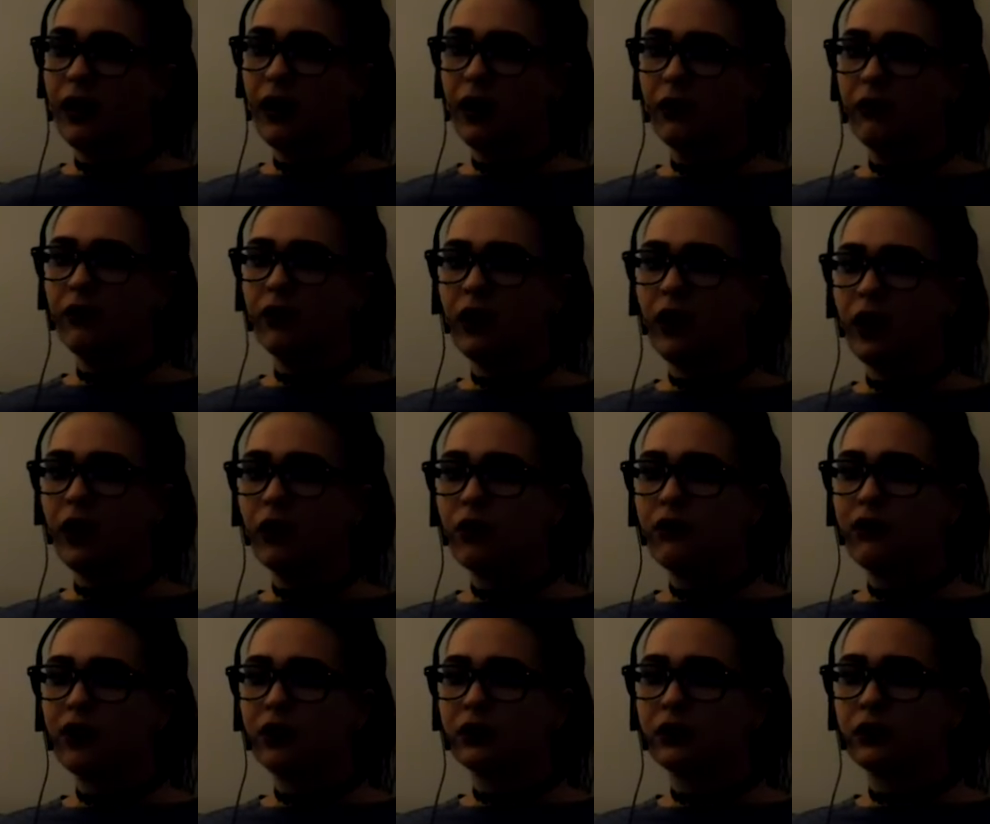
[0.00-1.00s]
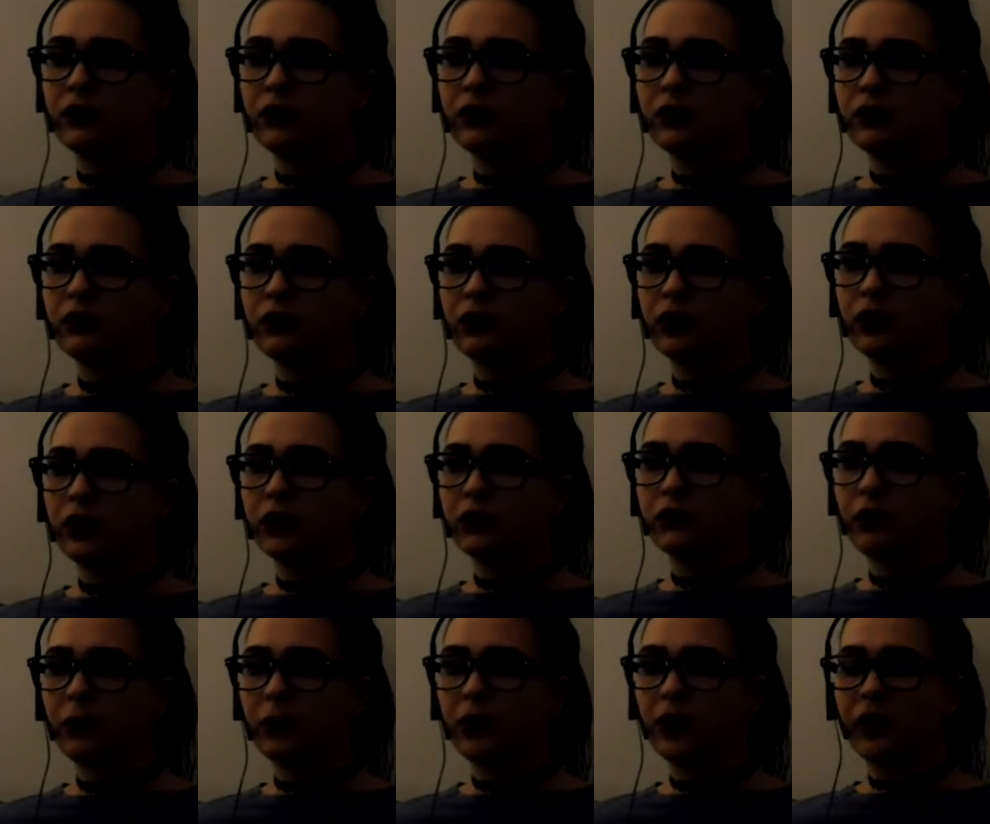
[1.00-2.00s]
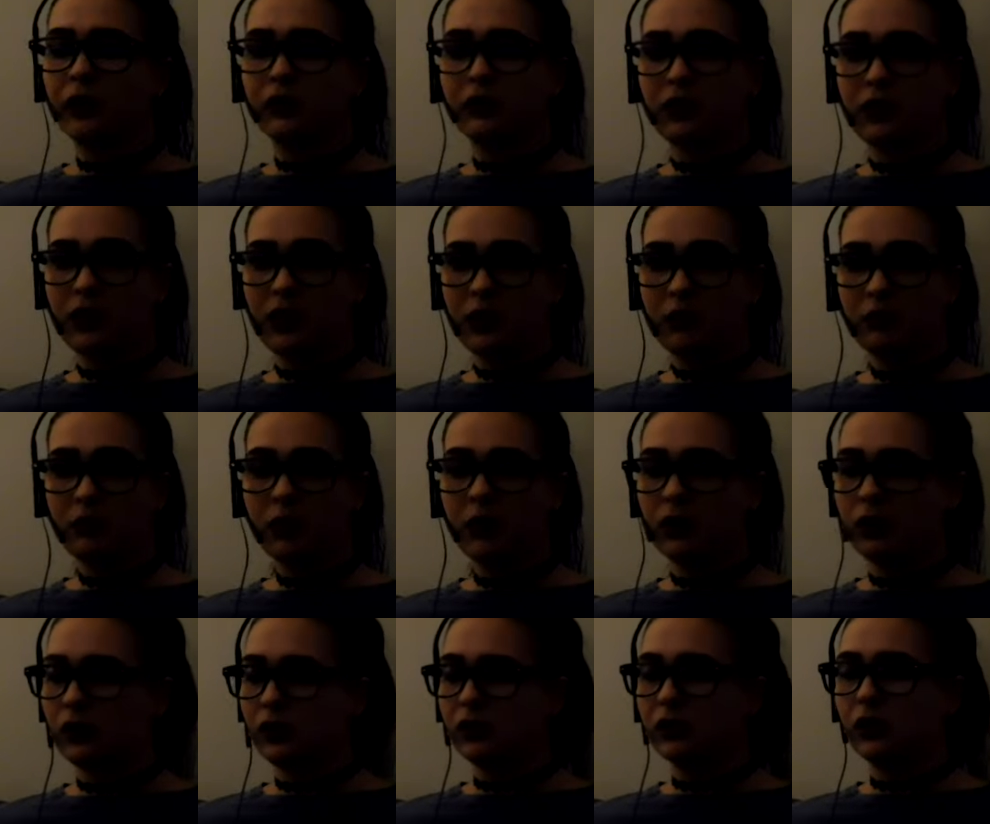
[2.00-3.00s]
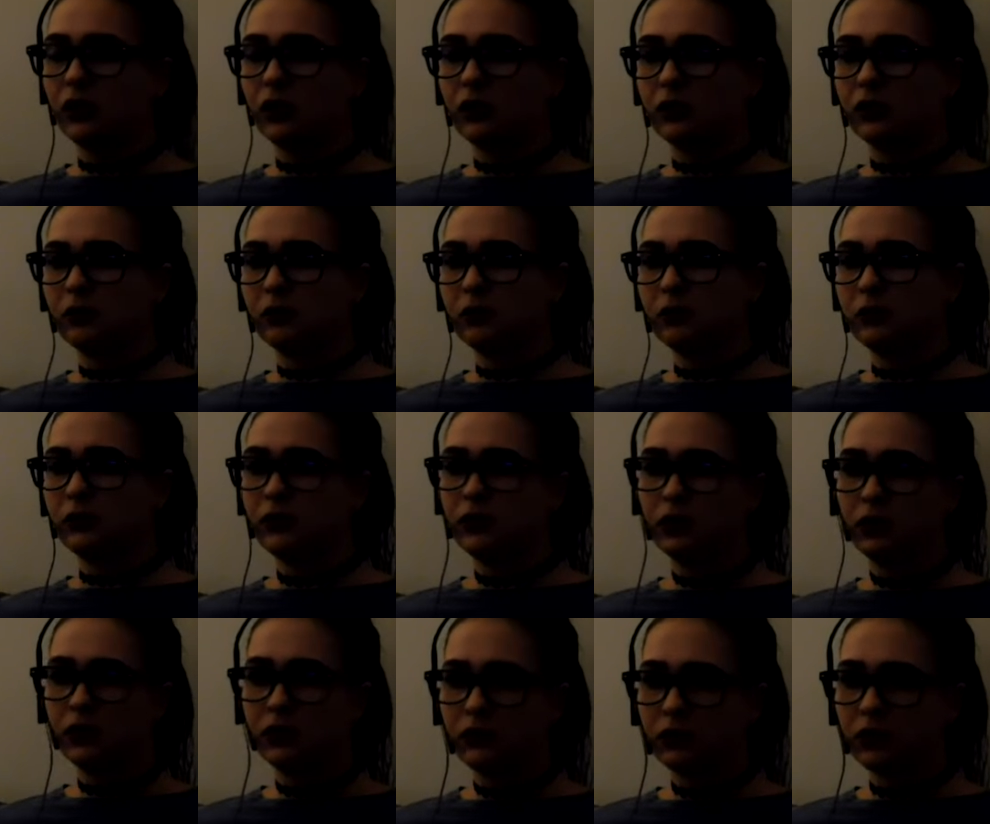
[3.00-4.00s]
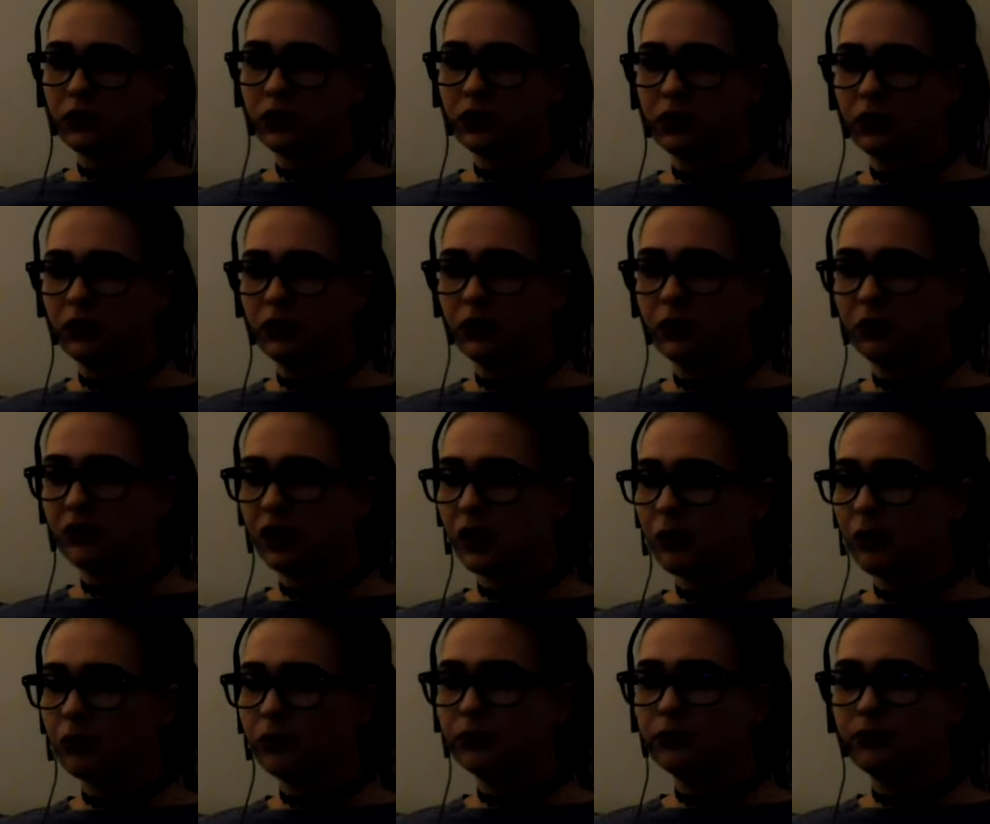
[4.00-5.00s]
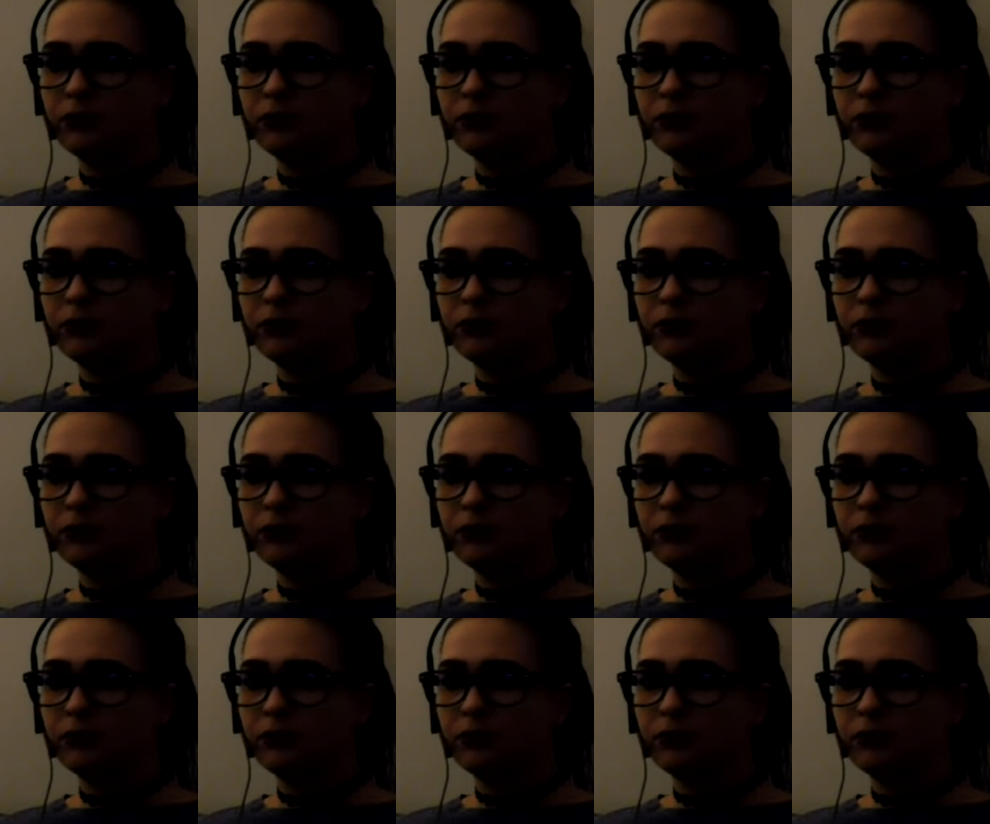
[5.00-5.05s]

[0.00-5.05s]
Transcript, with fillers: I don't know if you guys heard Skrillex Reptile's theme. Oh, it's awesome. It's really good dubstep.